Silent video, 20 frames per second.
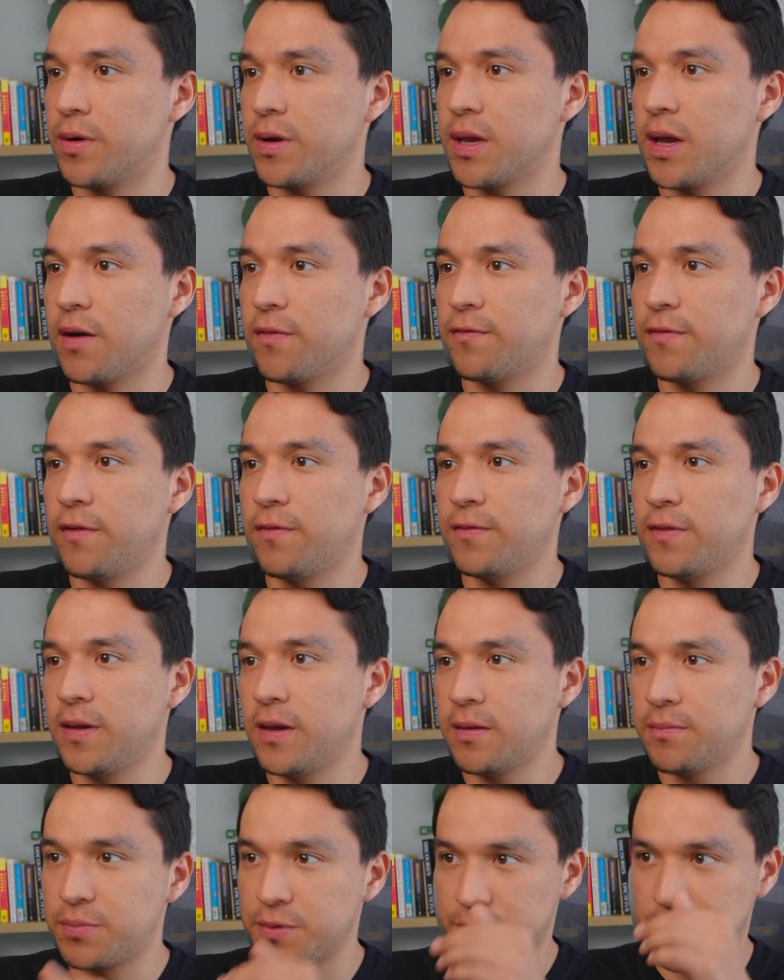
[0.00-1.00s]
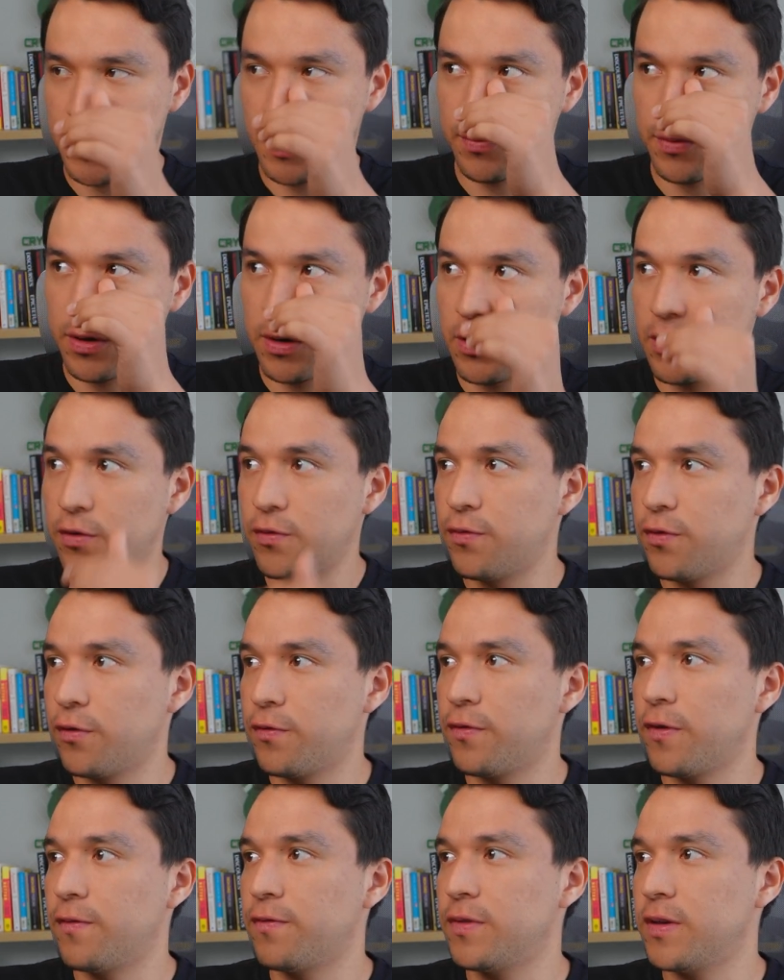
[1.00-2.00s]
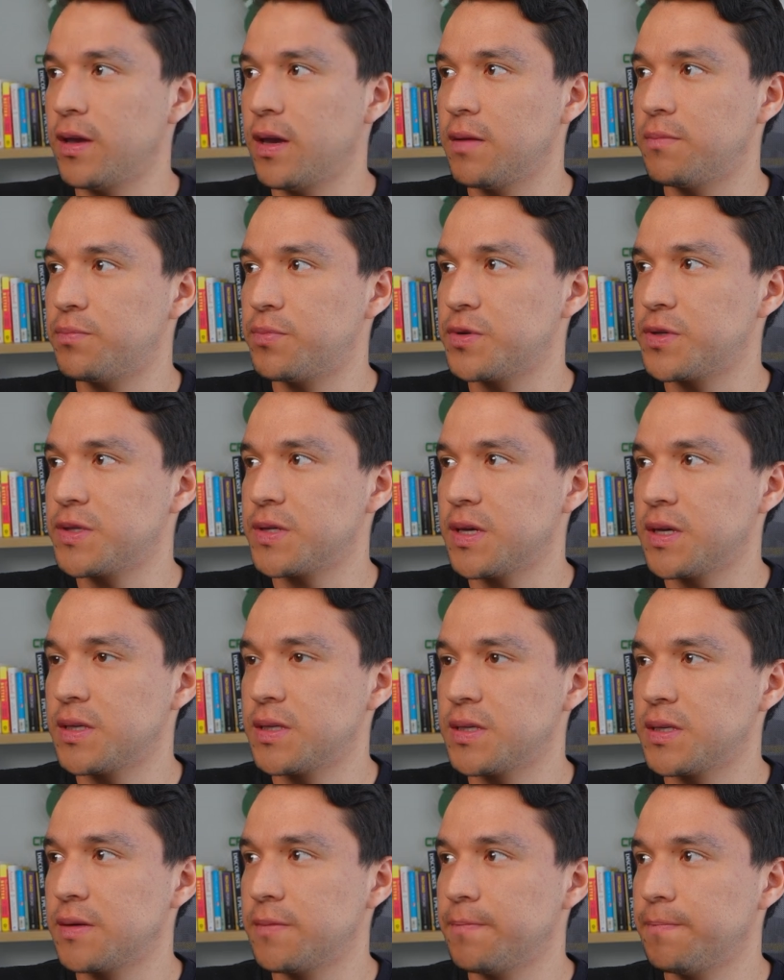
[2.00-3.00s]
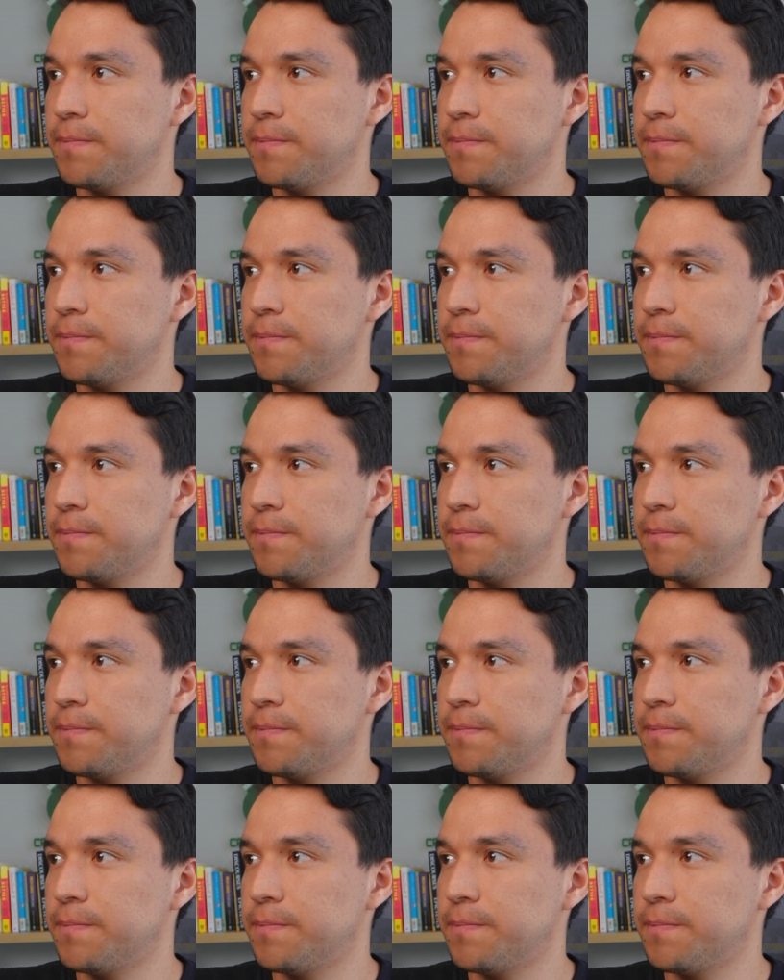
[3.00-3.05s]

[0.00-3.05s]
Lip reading: Yeah, 58%. I'm gonna go for 58%.